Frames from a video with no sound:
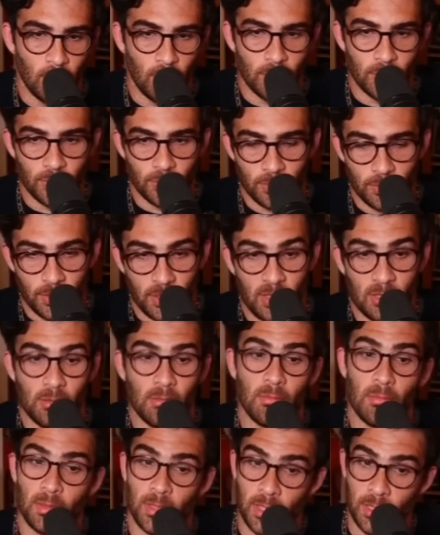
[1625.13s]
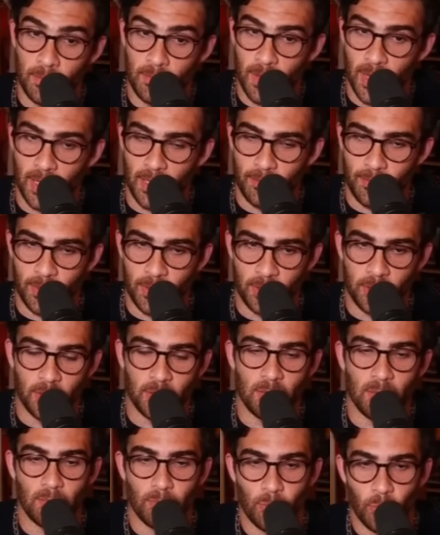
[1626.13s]
Under the, in my
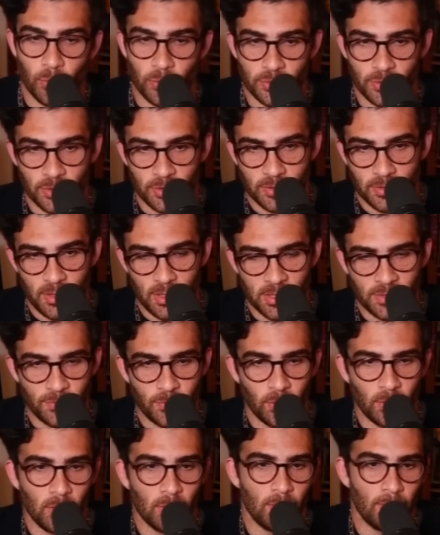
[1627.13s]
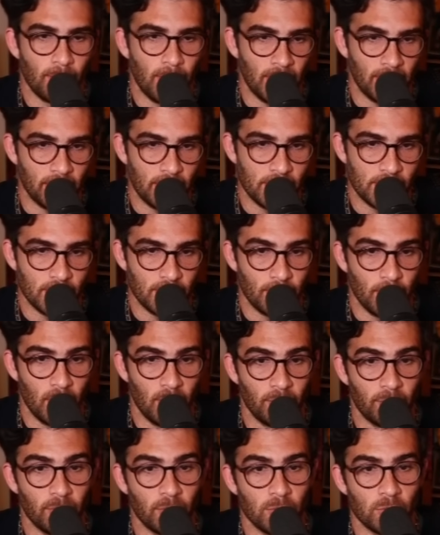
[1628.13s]
opinion, more successful mechanism
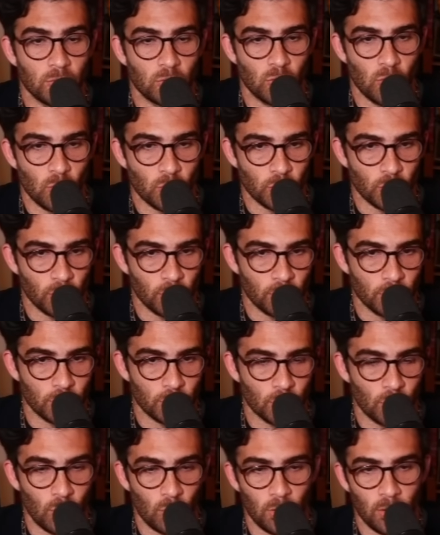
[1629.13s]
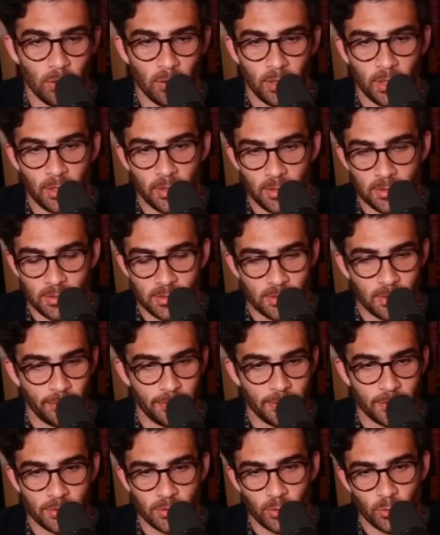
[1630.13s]
of social control and
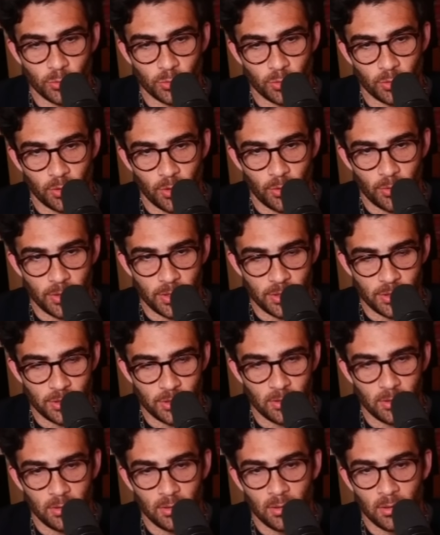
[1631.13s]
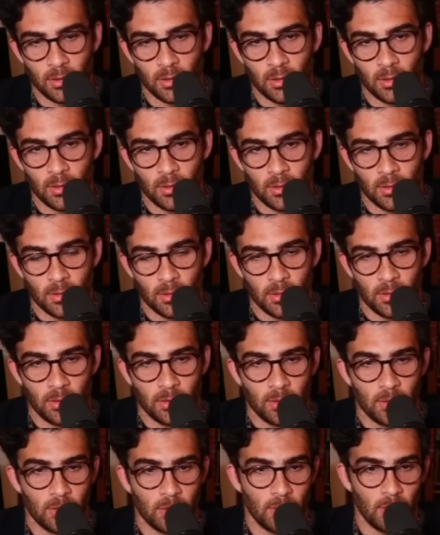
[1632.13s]
instilling social cohesion
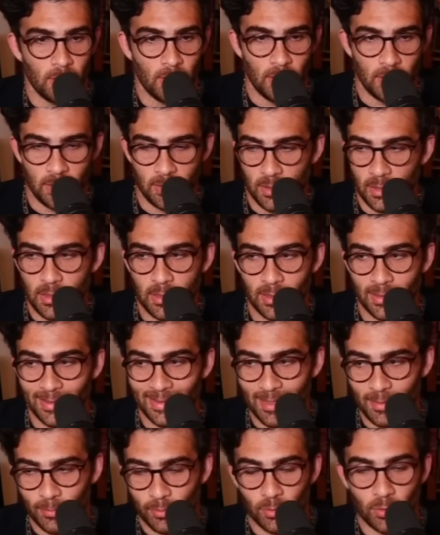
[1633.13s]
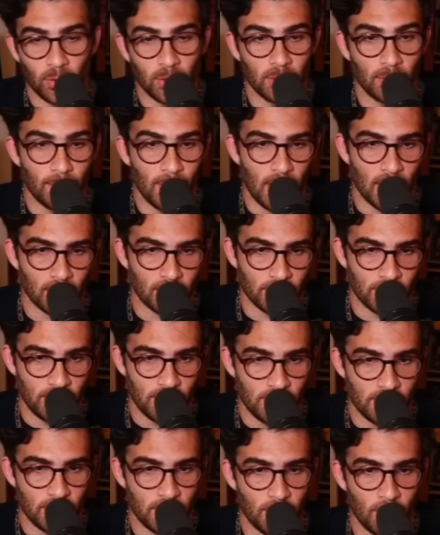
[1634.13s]
in the liberal
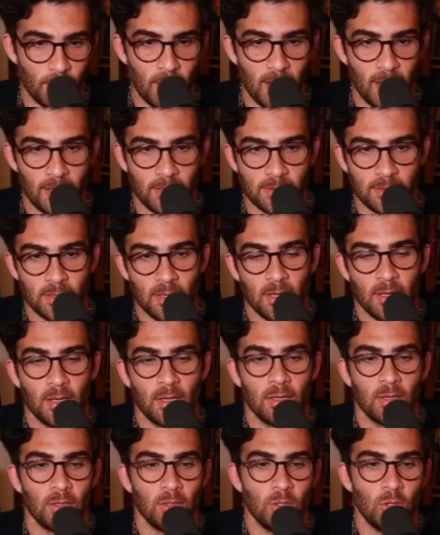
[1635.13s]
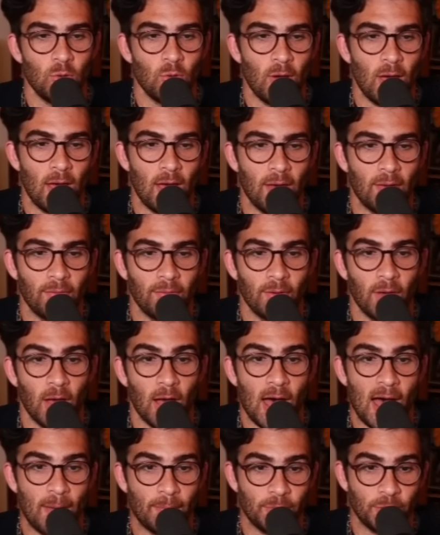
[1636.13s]
democracies in the West, you have
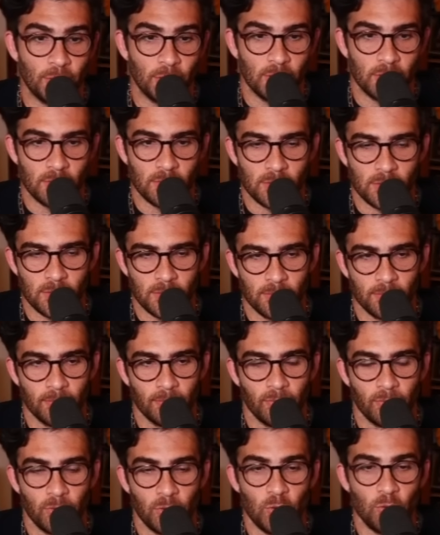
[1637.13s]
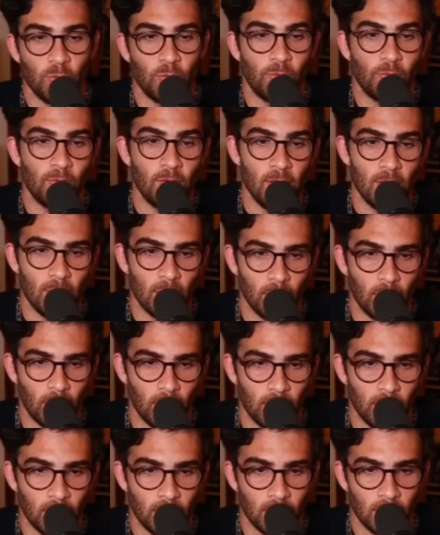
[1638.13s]
options. You
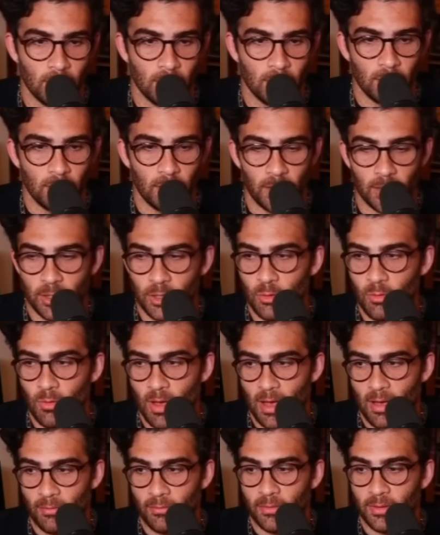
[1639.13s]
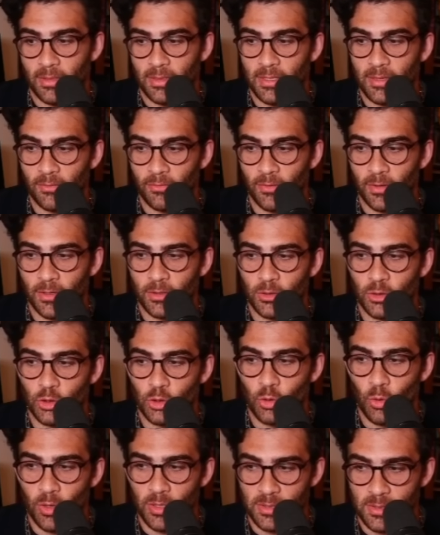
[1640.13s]
feel like you have different
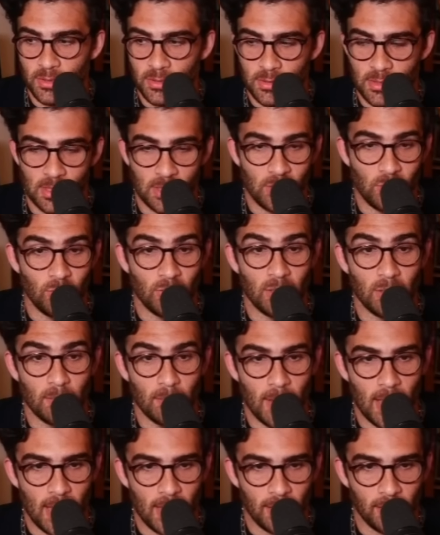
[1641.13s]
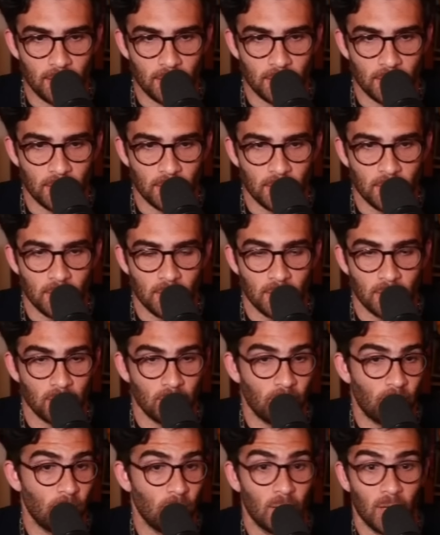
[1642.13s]
choices that you can make.
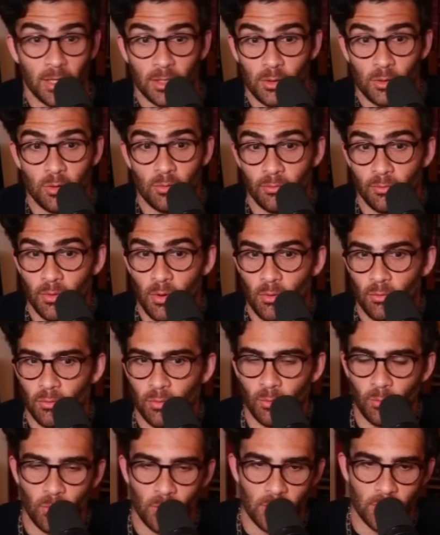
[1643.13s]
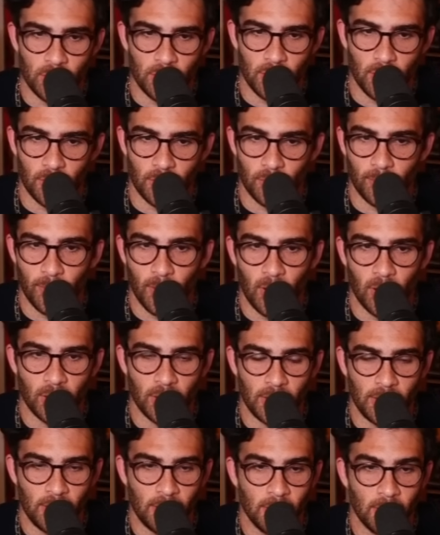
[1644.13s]
Feel like you can vote for one or the other
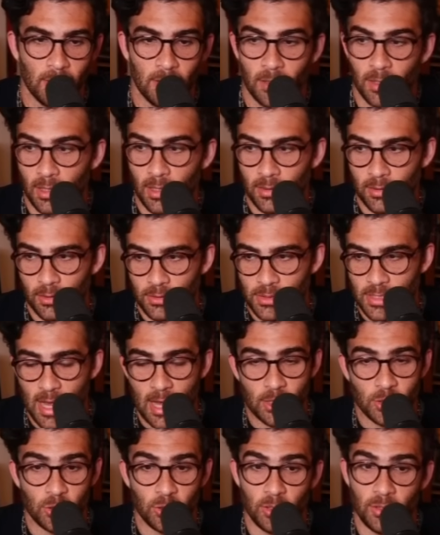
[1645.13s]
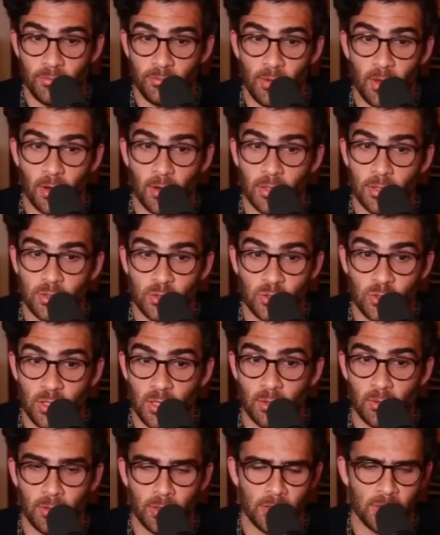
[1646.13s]
party, and there's actually very
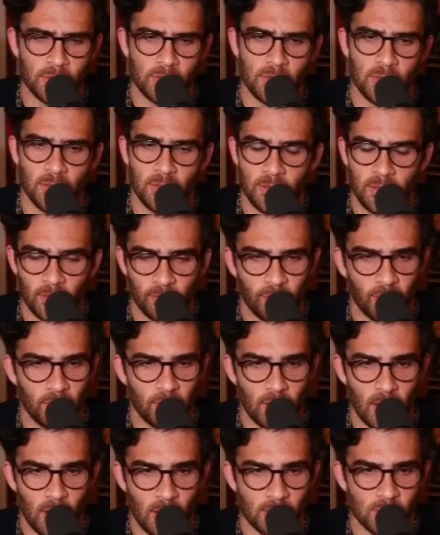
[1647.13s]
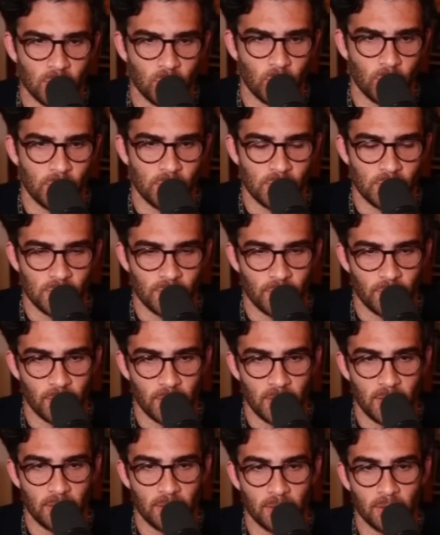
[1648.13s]
serious different consequences
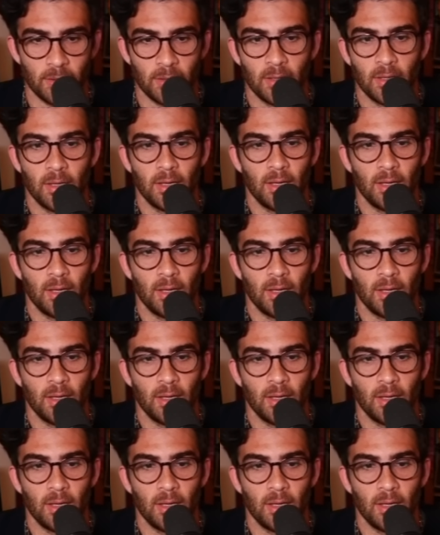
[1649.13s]
for either.